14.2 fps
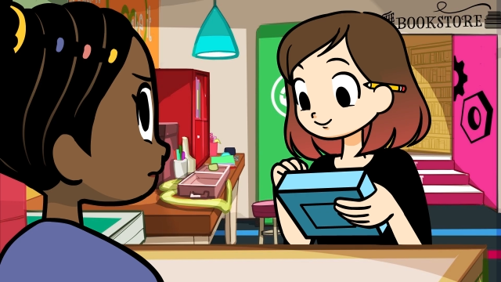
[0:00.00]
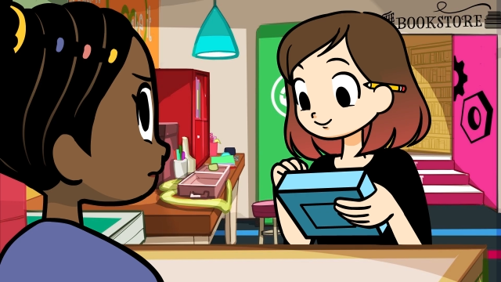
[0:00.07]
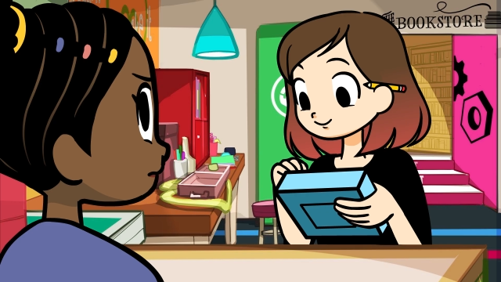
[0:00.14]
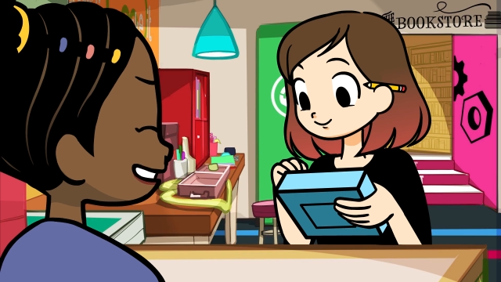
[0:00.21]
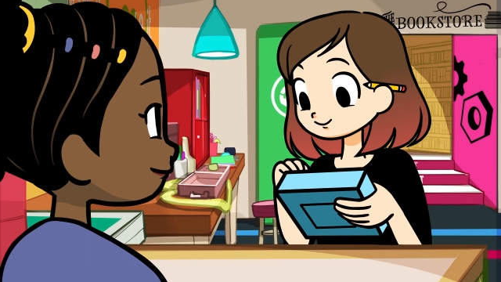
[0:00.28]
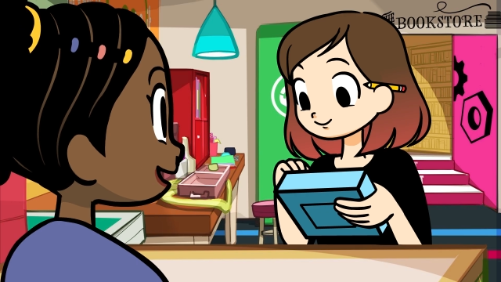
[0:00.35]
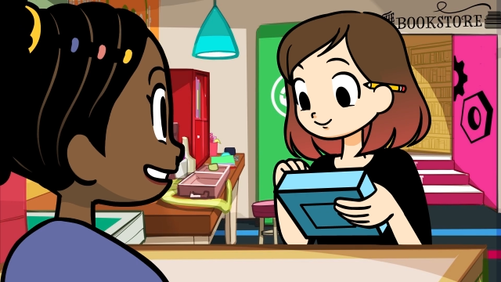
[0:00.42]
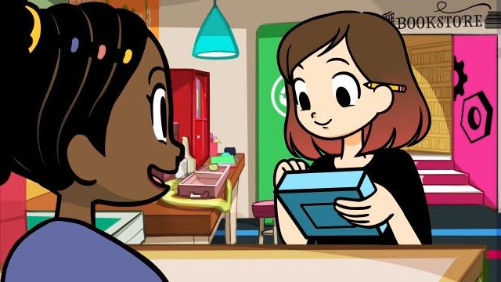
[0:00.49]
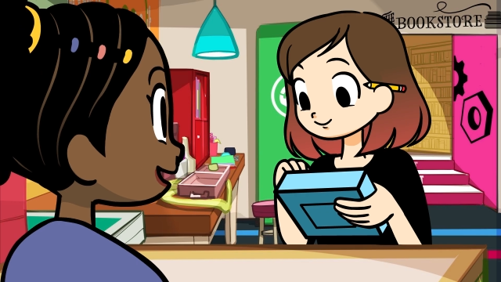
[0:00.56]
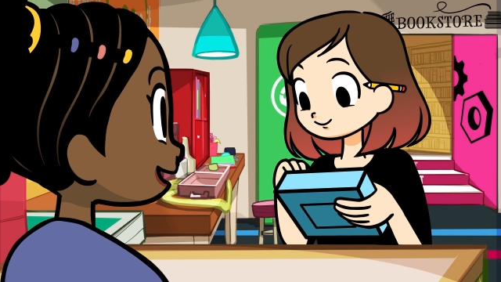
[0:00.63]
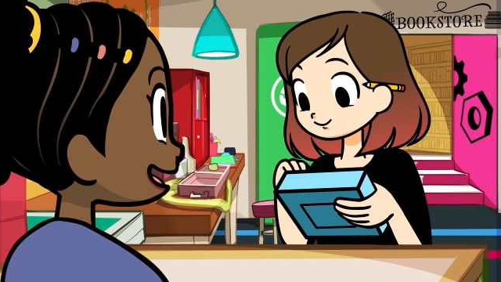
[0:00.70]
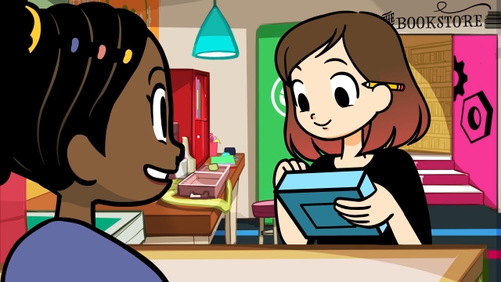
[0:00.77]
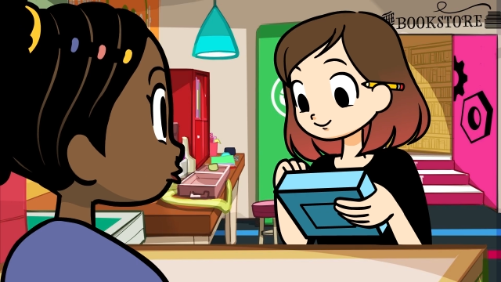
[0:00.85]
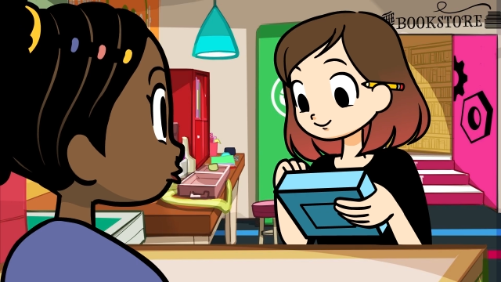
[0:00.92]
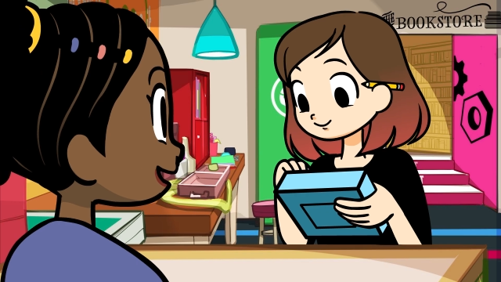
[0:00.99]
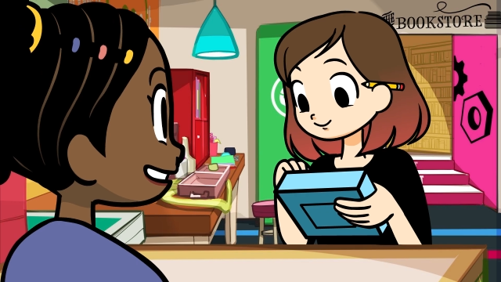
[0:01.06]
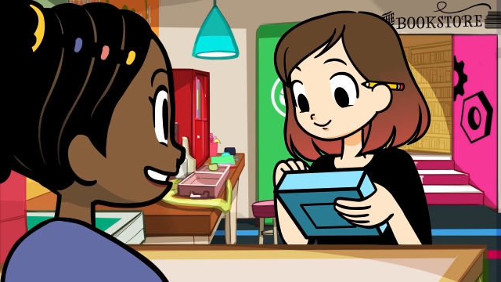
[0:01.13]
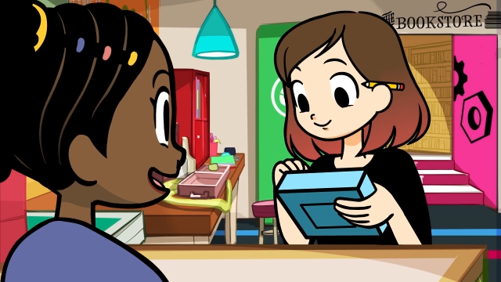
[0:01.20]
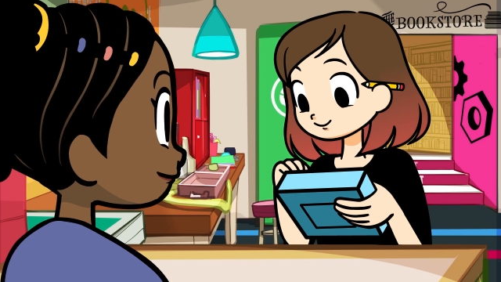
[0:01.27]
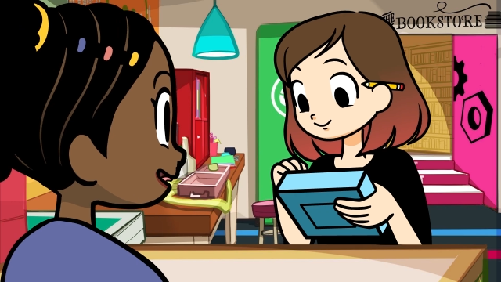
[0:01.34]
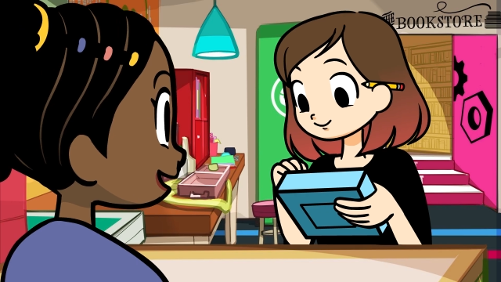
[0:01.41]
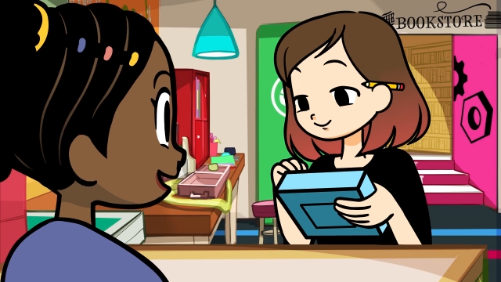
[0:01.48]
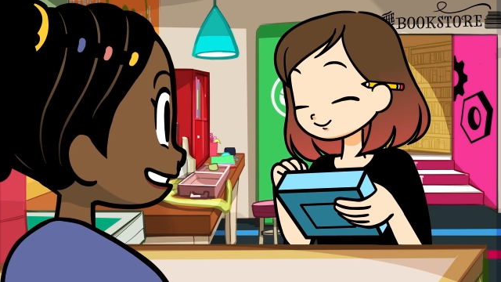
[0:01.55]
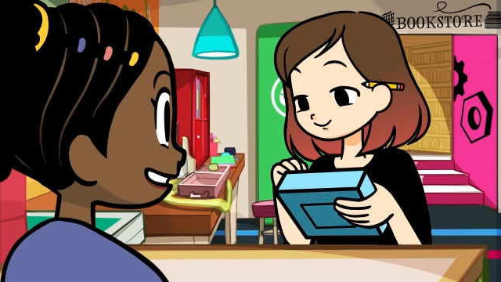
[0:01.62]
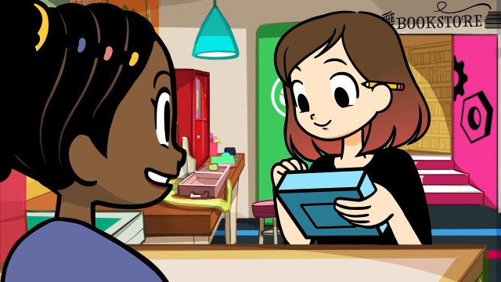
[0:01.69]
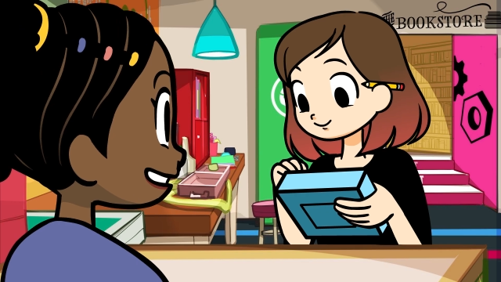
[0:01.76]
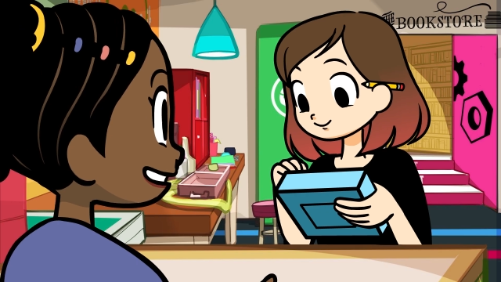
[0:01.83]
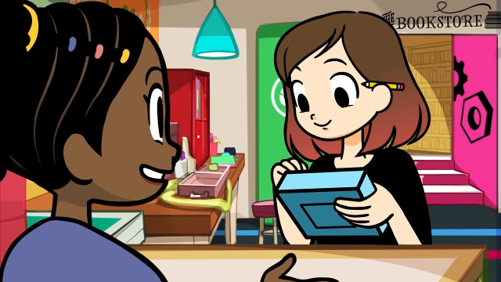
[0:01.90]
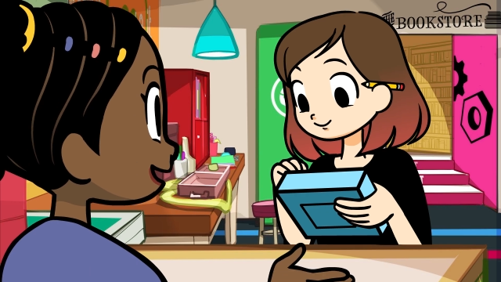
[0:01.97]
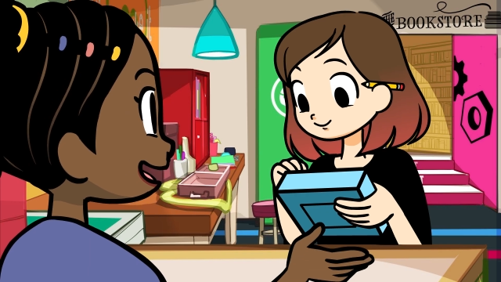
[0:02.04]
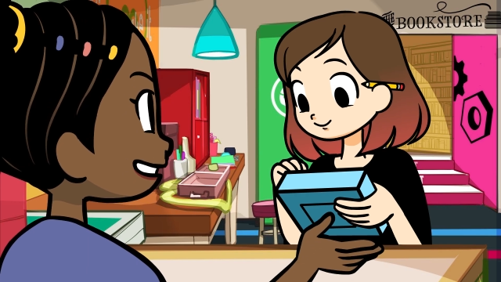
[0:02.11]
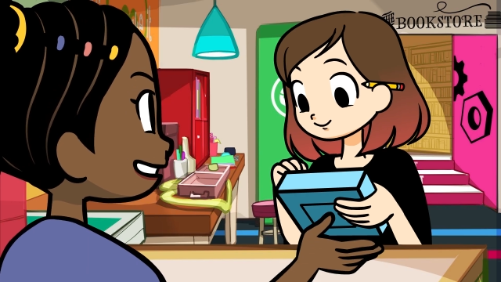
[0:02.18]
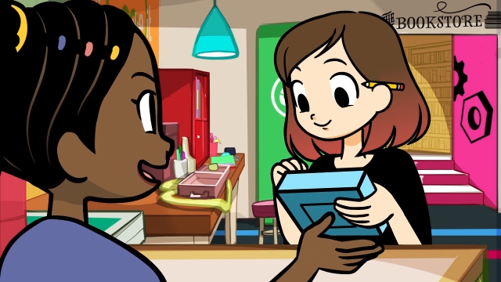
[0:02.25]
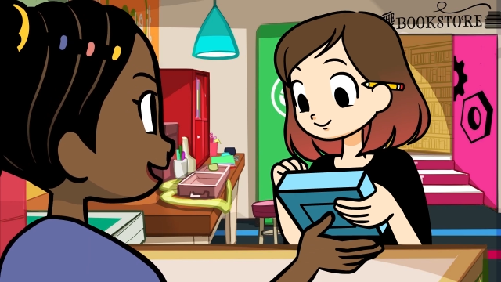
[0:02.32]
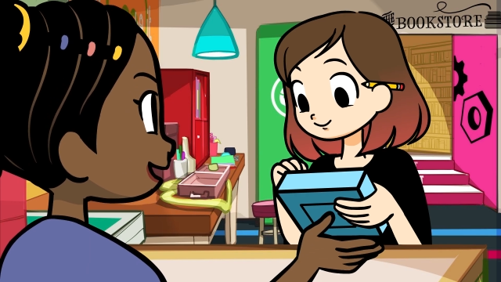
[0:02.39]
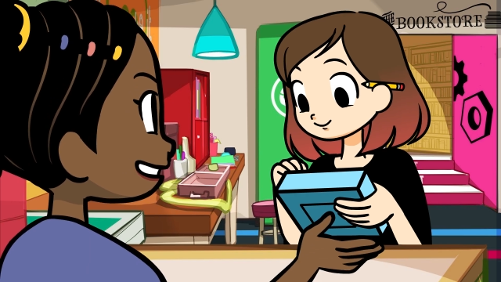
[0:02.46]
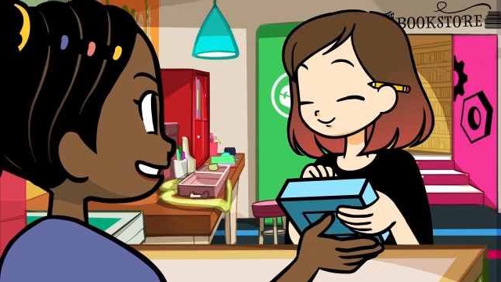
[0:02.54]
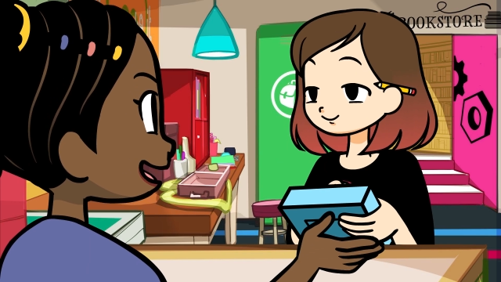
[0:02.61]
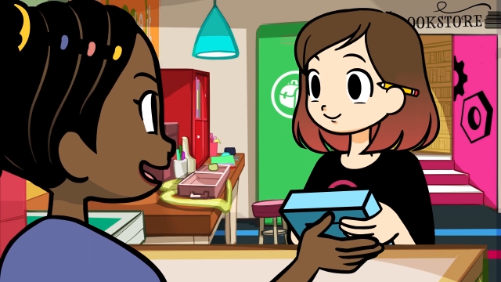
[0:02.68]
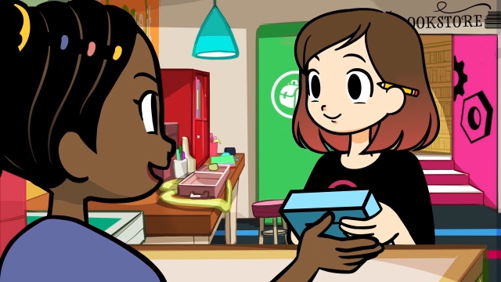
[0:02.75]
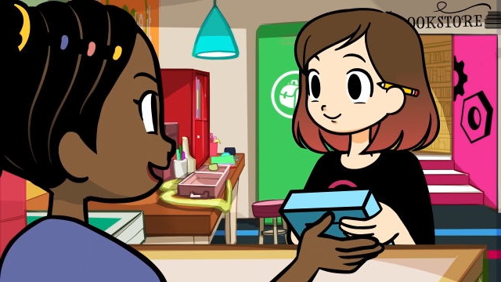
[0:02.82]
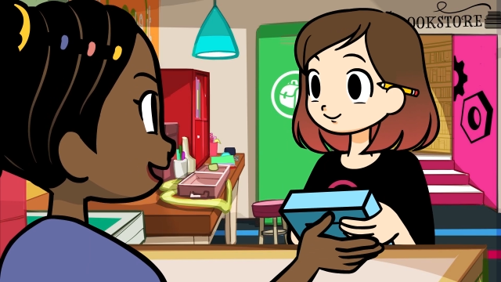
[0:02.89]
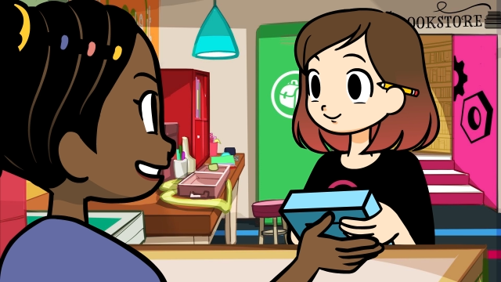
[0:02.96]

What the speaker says: [unreadable: no face in view]